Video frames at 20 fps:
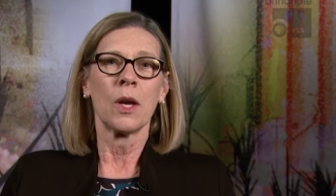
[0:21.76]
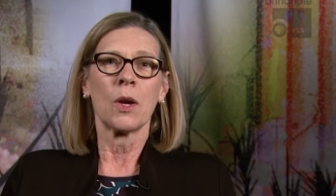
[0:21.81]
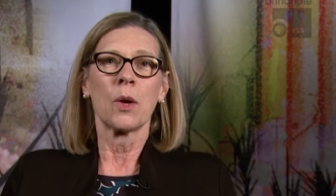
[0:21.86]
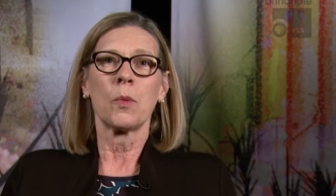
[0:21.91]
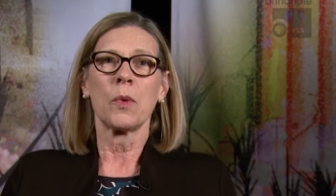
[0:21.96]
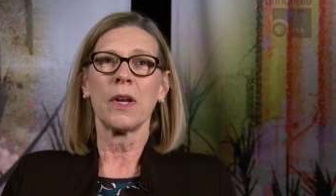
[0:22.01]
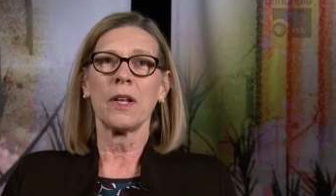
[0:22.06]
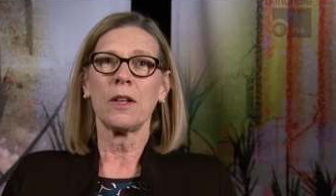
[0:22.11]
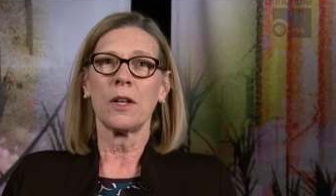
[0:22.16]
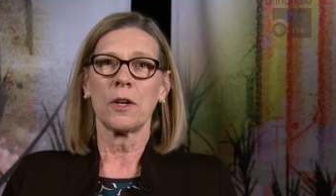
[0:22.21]

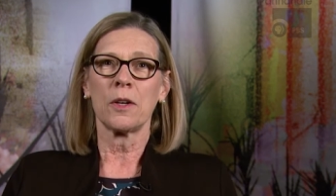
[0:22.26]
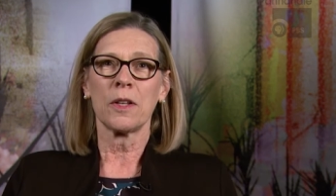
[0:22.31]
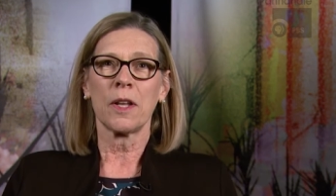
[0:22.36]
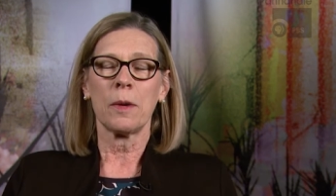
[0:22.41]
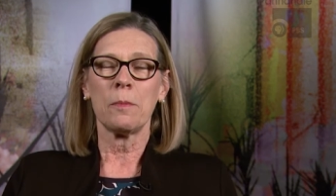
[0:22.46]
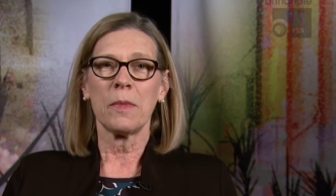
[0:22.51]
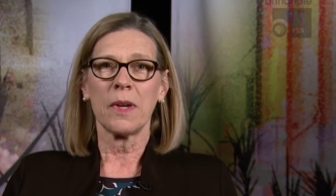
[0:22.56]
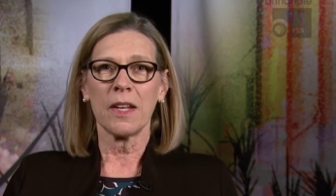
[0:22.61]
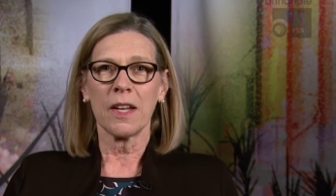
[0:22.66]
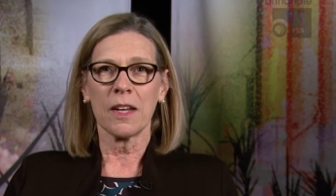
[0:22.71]
We learned
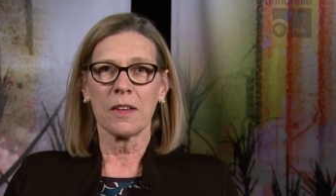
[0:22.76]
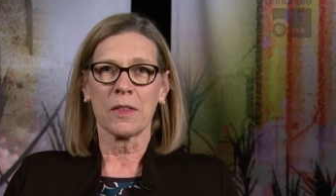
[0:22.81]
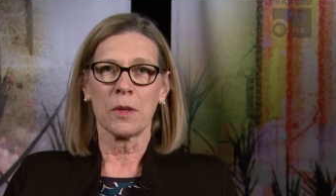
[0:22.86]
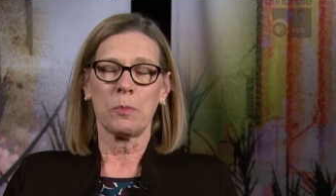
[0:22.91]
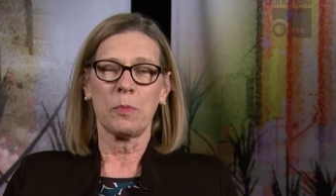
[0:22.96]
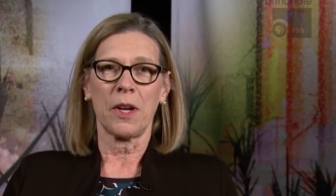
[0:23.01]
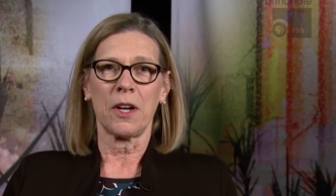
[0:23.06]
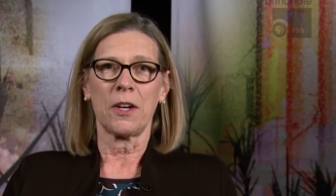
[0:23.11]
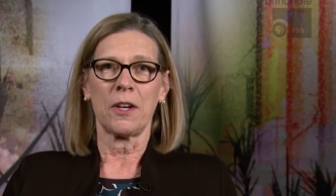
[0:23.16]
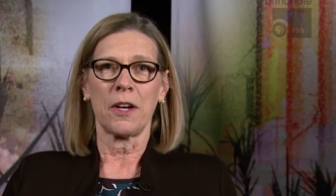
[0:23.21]
that many of the
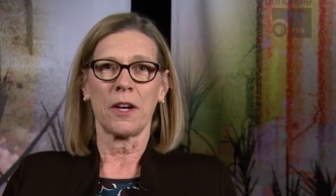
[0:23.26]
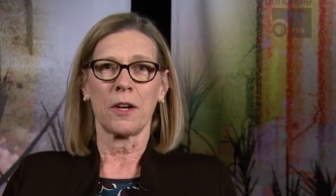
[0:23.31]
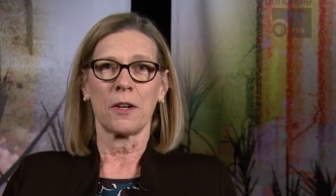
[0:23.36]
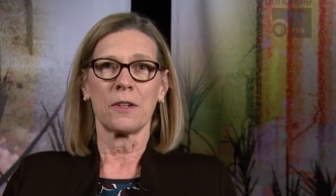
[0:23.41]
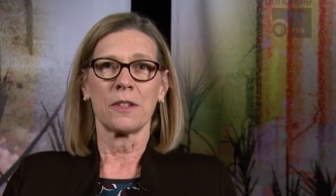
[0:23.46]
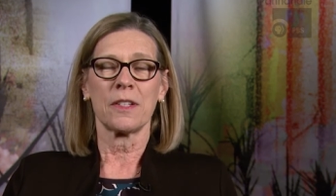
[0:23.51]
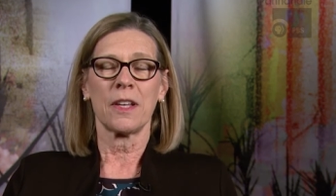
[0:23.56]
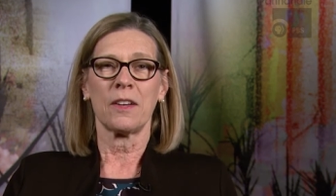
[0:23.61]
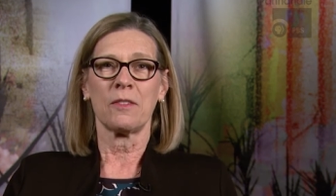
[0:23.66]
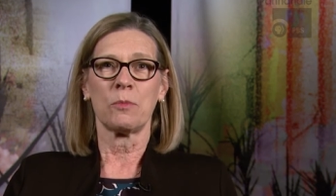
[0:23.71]

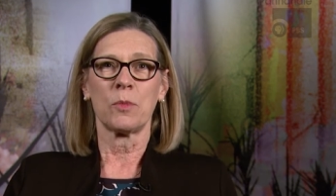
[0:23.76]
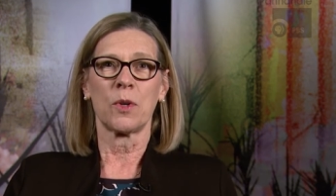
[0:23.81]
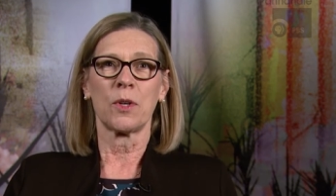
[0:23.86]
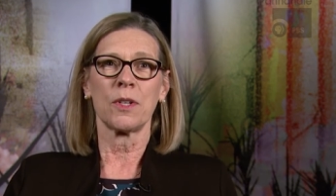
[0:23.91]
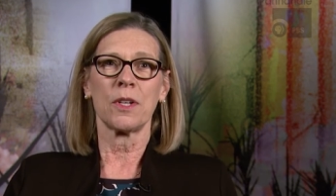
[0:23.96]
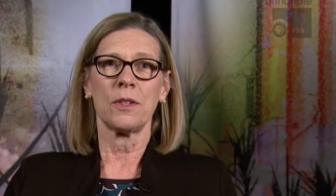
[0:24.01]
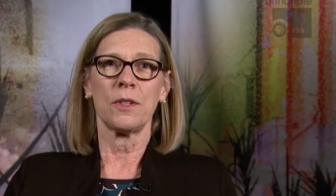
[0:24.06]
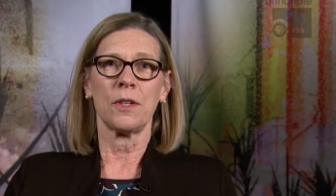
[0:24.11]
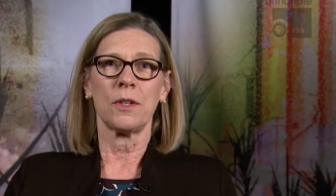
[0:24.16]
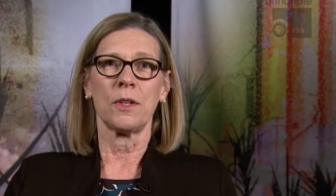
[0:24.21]
barriers have more
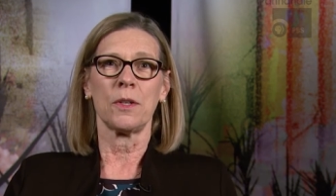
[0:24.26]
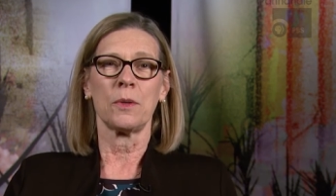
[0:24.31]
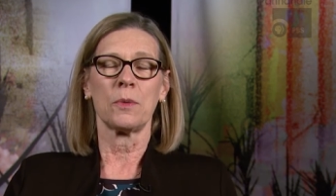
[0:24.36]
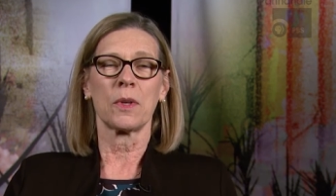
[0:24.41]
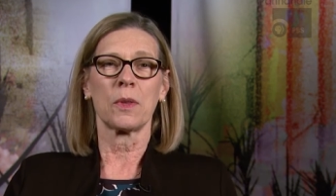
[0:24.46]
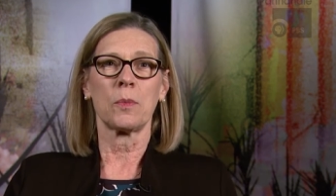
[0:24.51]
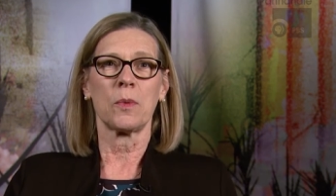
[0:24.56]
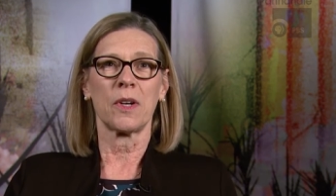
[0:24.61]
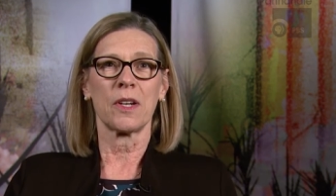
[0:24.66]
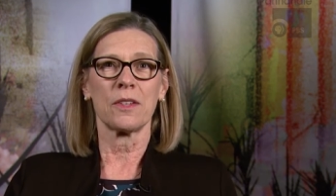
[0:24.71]
to do
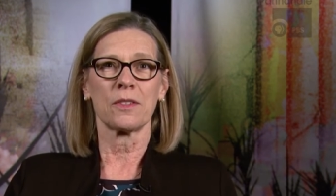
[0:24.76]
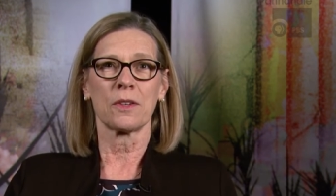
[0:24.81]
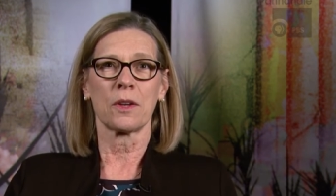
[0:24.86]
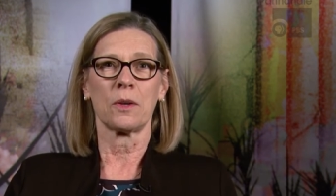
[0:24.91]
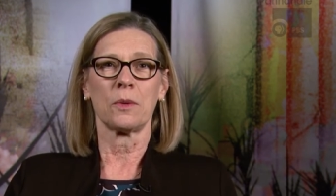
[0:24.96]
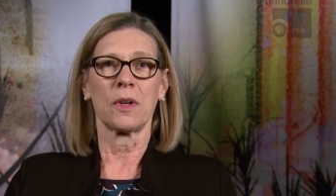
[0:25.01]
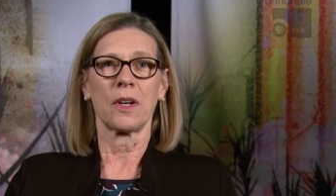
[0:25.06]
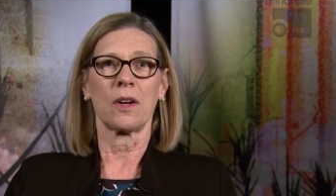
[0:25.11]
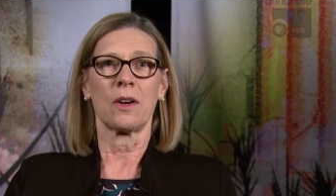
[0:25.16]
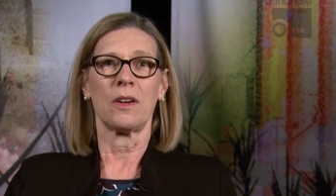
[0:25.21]
with what is
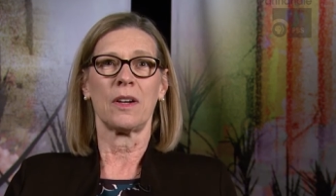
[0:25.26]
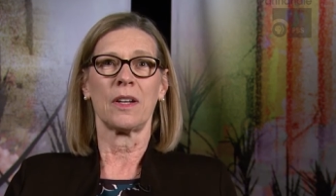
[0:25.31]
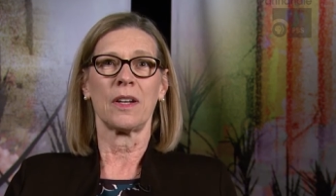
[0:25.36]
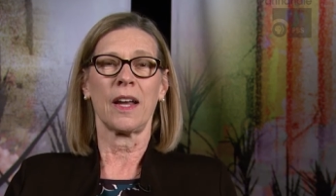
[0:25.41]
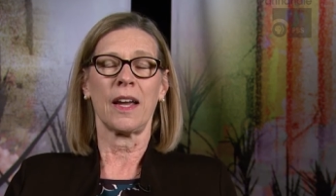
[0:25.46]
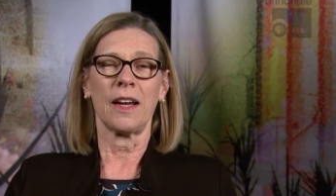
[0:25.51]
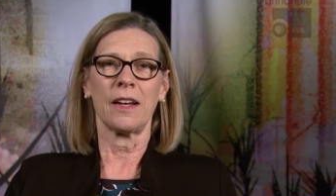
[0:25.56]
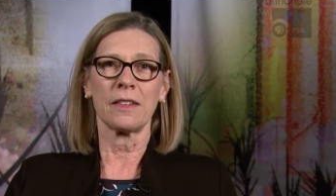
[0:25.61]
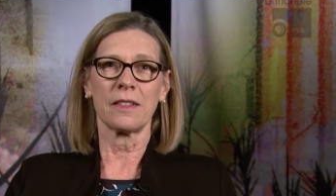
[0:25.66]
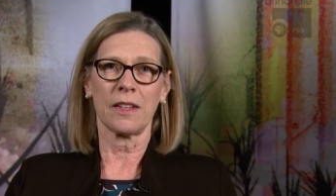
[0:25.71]
going on
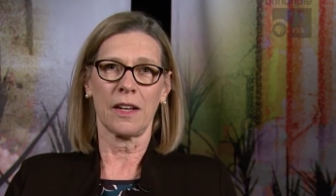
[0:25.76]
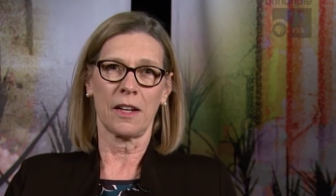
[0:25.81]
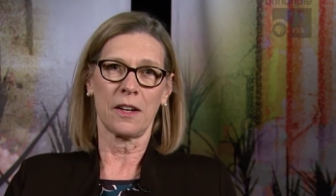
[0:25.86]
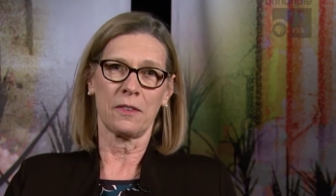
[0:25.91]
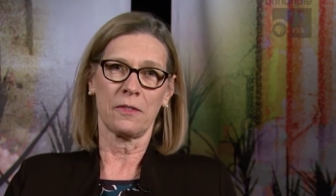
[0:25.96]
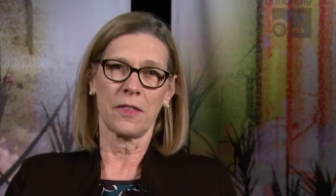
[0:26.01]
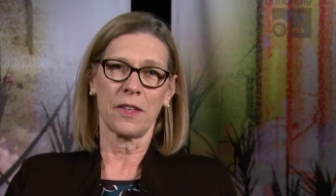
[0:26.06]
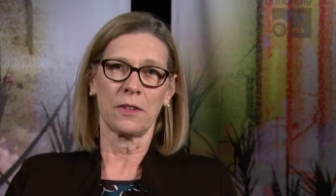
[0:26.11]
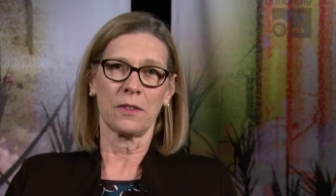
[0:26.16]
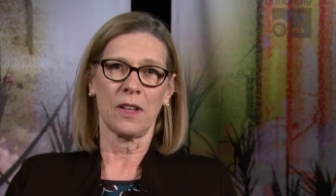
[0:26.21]
outside
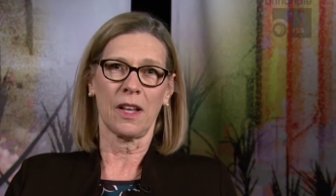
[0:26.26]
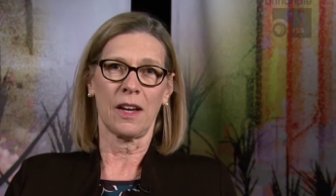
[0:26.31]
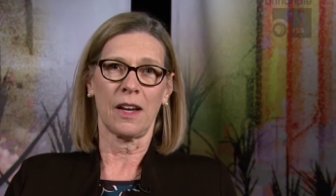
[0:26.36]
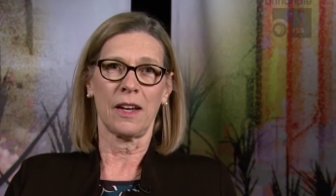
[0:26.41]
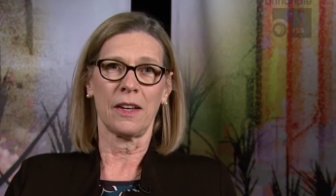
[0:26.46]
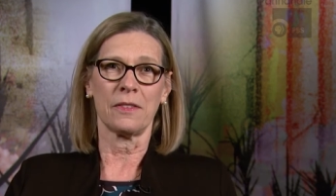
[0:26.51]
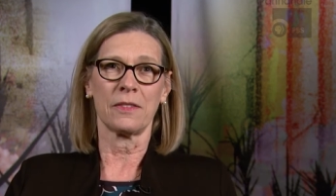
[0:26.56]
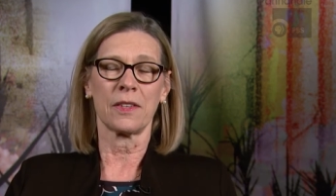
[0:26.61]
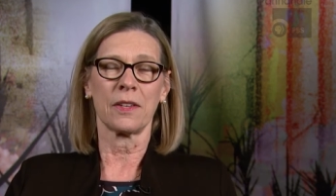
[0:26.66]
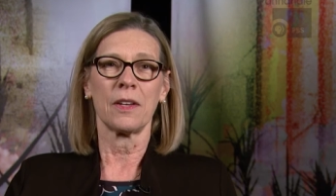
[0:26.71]
of their
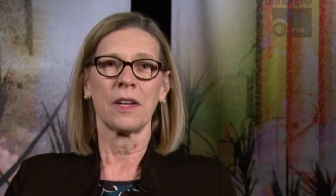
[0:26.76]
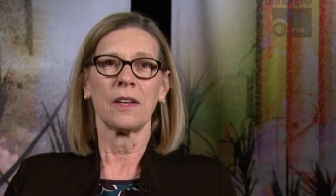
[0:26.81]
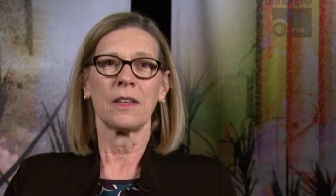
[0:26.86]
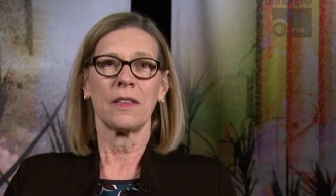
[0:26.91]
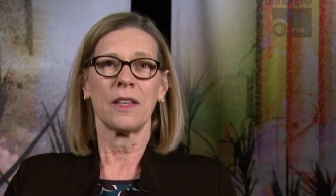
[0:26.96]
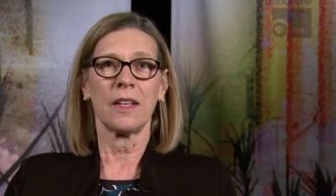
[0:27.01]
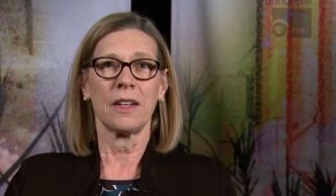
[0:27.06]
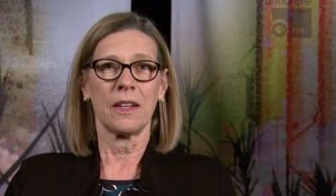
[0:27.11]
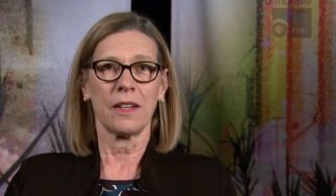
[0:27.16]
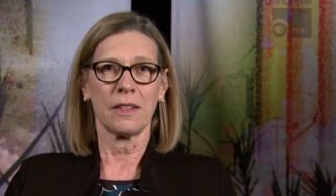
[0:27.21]
lives
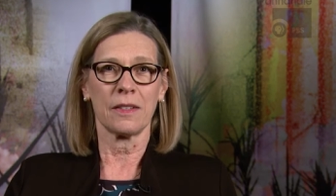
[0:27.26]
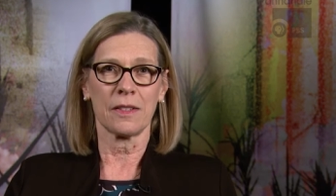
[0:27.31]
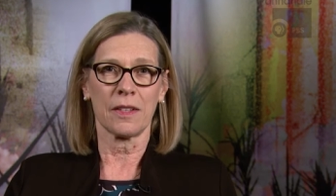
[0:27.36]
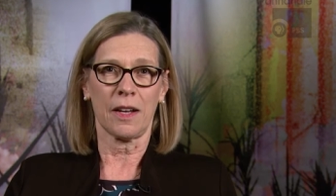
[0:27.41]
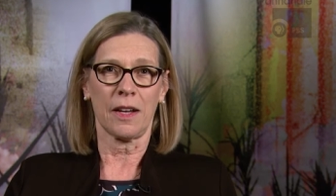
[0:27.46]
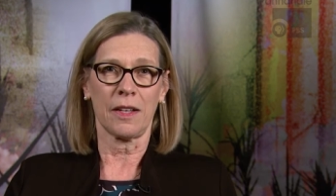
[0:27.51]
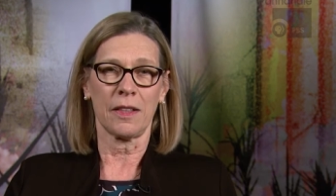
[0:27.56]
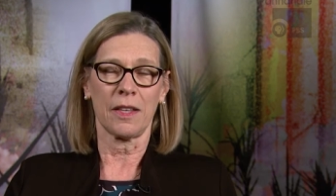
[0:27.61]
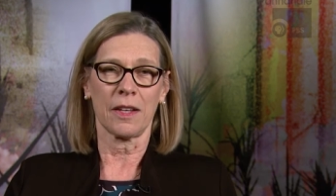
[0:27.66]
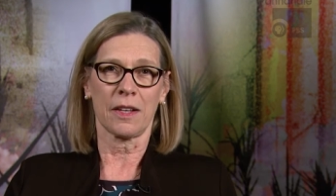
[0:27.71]
than
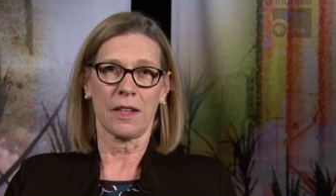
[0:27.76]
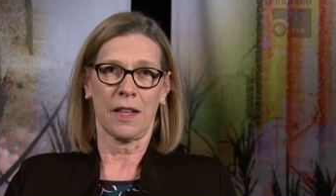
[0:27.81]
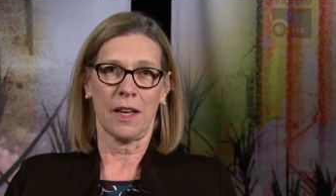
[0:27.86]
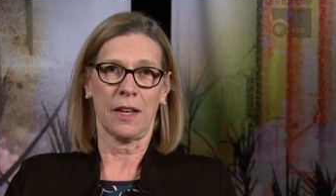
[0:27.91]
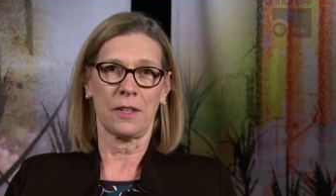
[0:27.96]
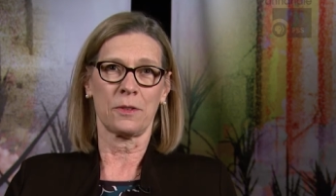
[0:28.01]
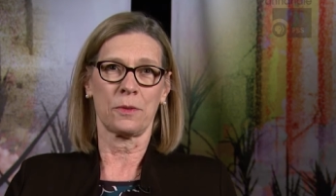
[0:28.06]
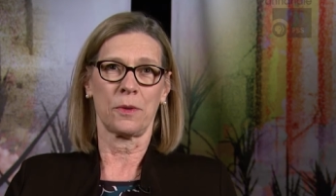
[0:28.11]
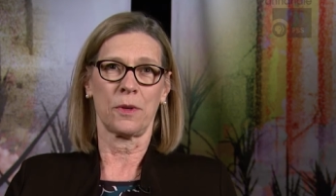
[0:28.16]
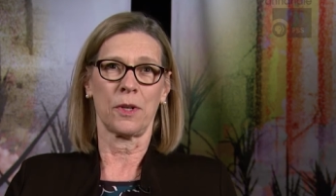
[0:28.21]
inside the
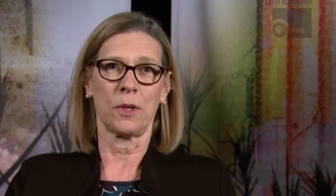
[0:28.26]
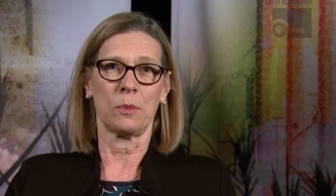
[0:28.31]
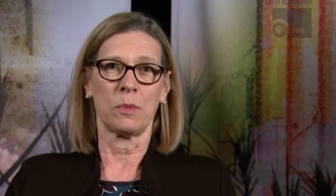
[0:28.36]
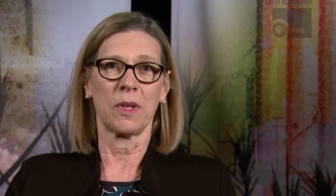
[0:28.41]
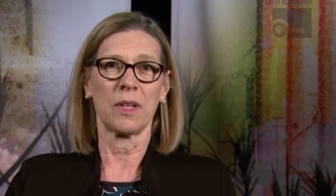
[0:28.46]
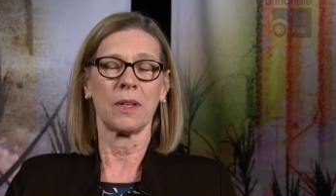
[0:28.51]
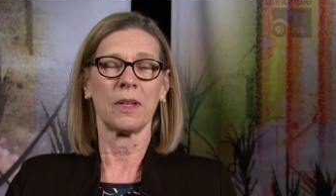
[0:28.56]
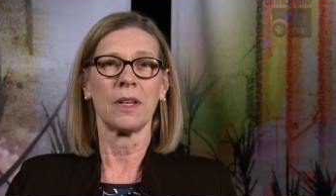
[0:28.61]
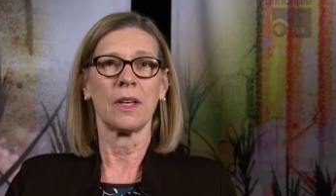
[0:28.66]
classroom.